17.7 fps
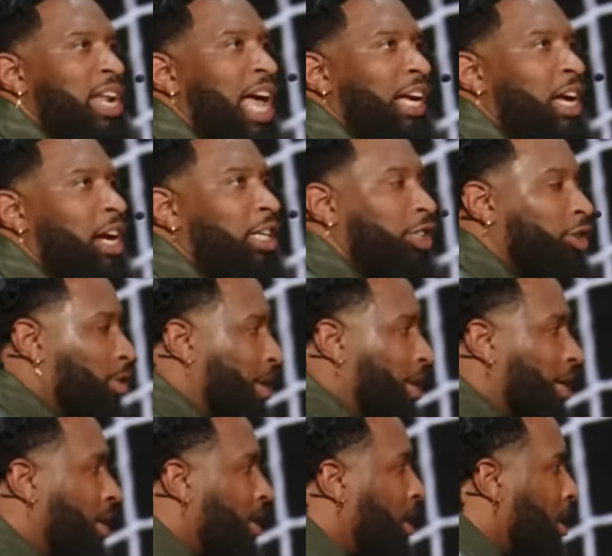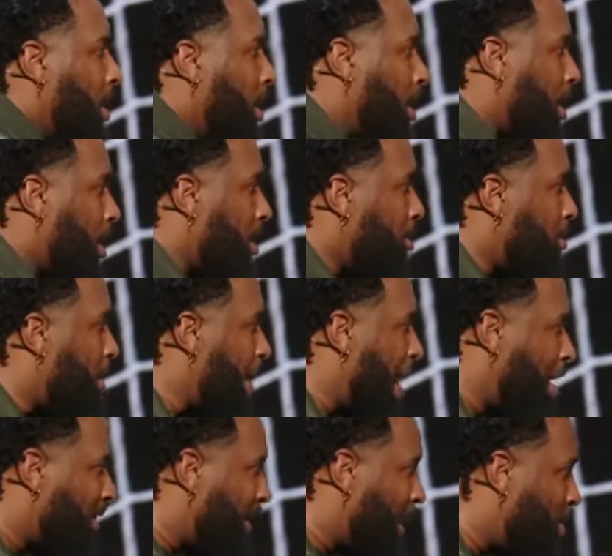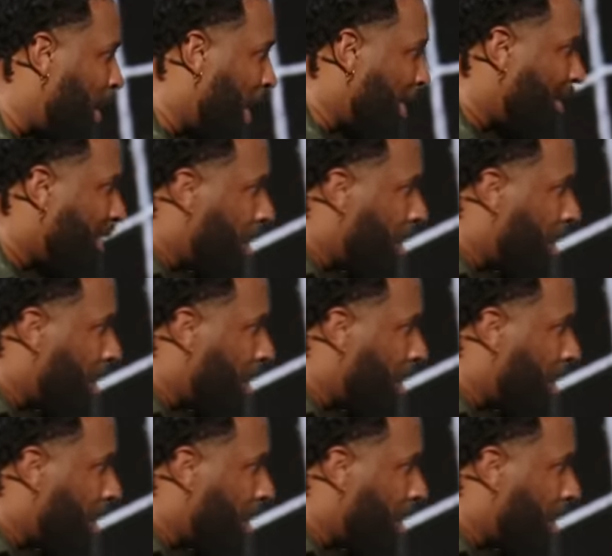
that country. Do y'all see what I